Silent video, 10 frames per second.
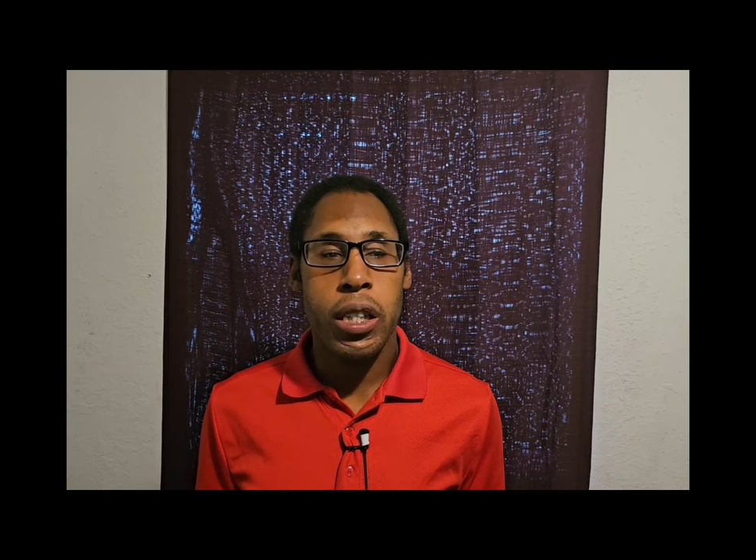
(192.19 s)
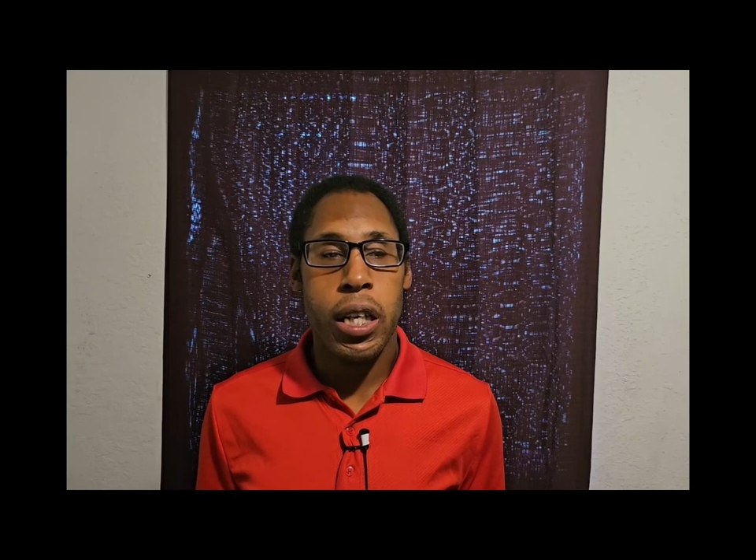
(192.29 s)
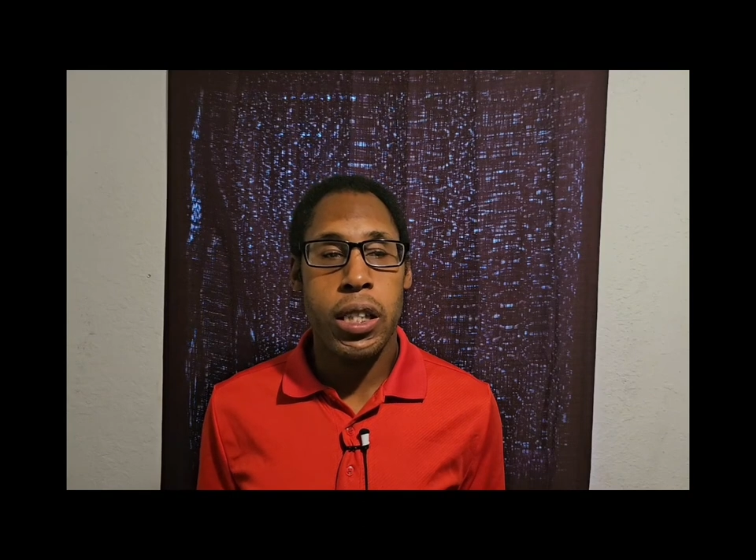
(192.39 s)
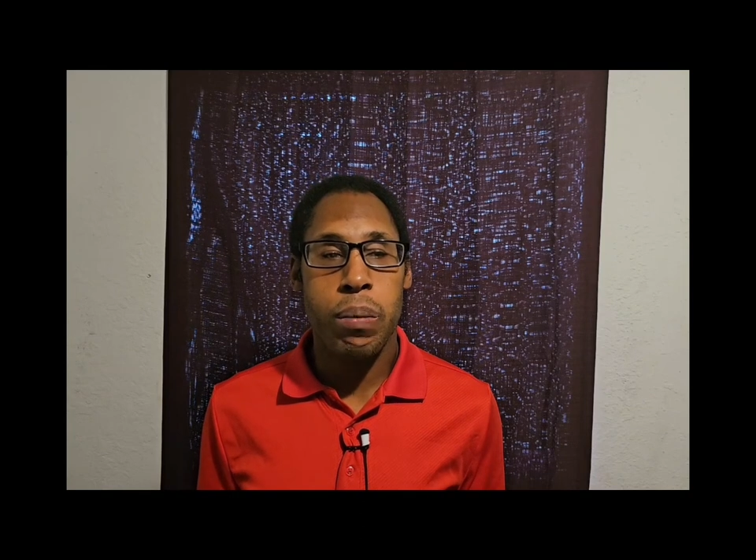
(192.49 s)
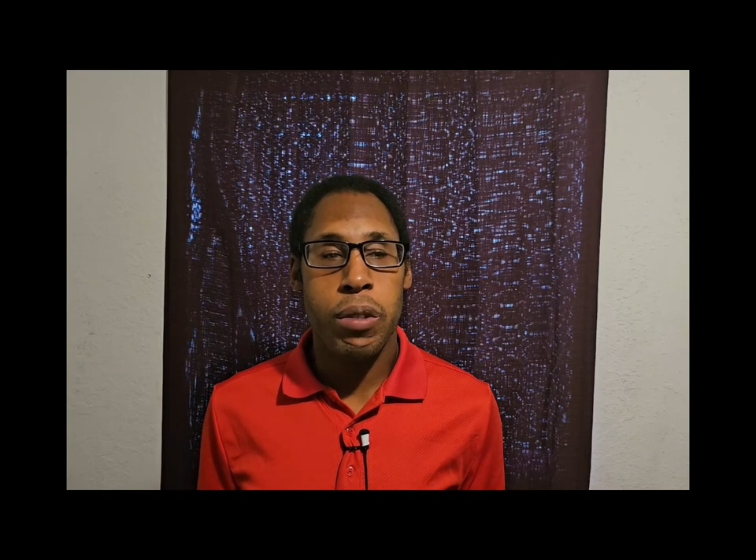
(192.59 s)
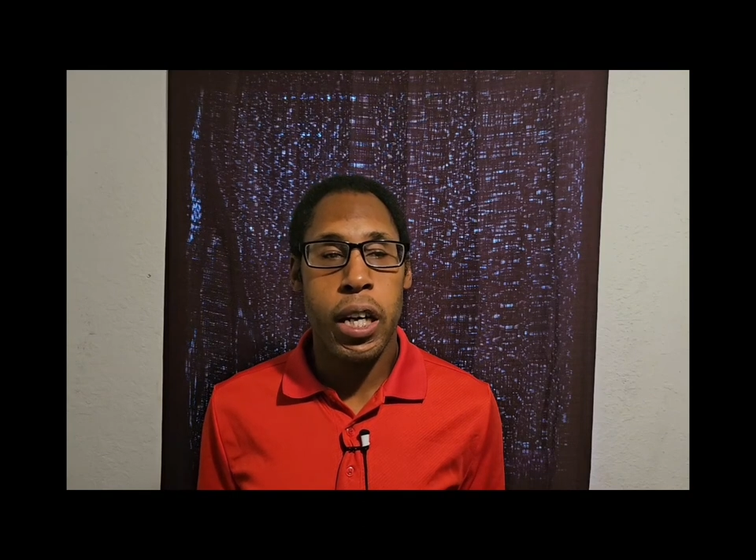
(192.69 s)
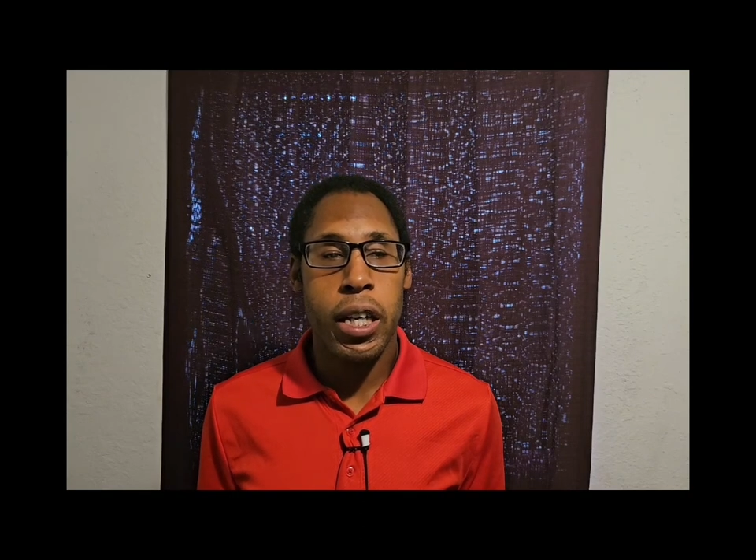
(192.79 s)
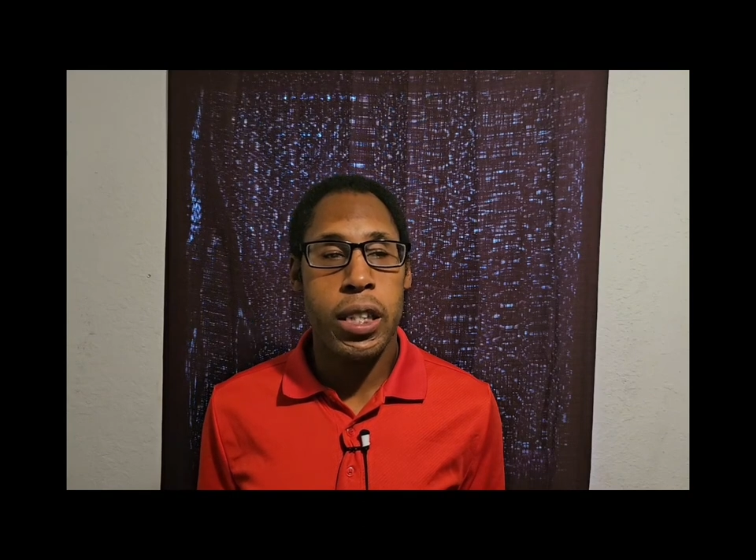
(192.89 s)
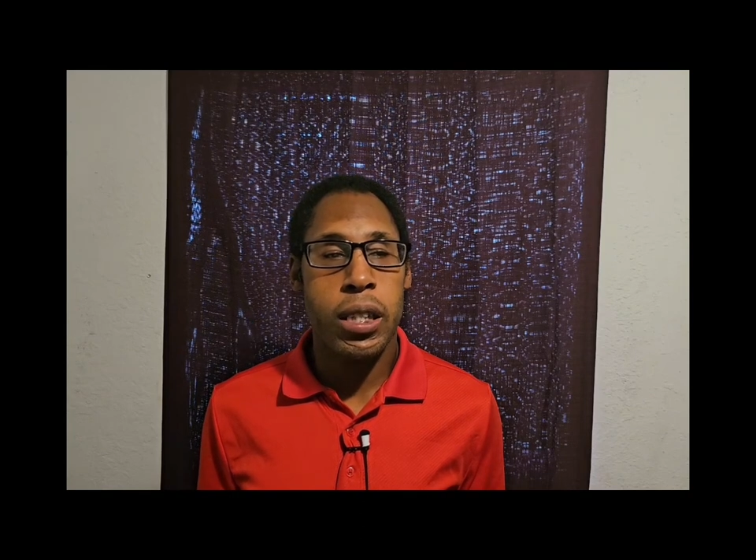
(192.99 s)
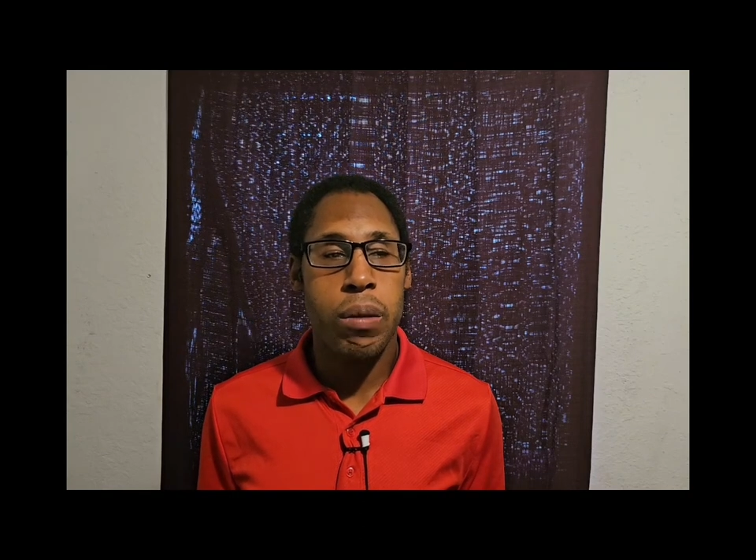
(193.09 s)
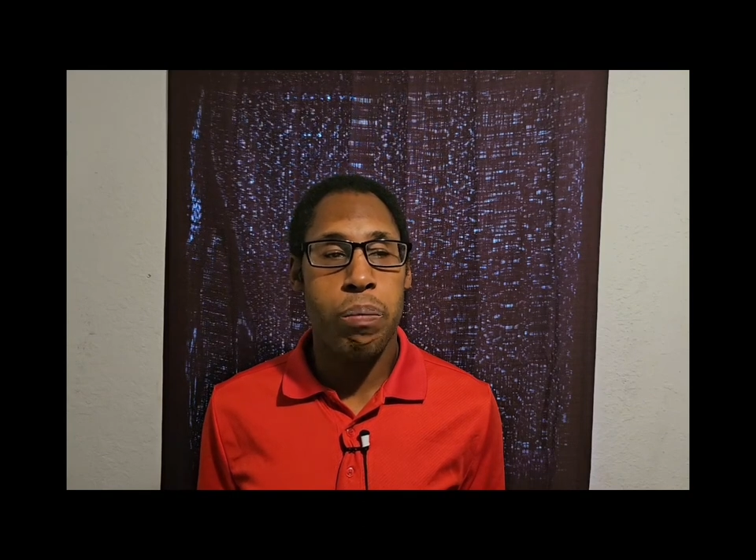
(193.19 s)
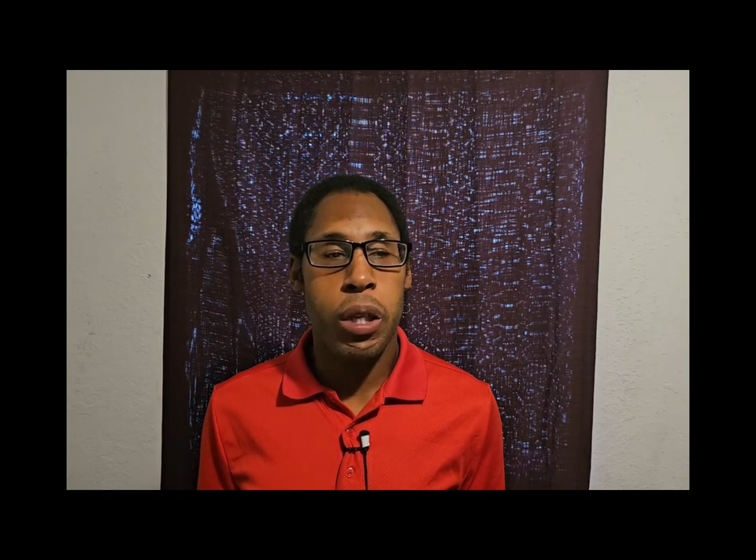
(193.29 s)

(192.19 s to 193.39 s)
take some nice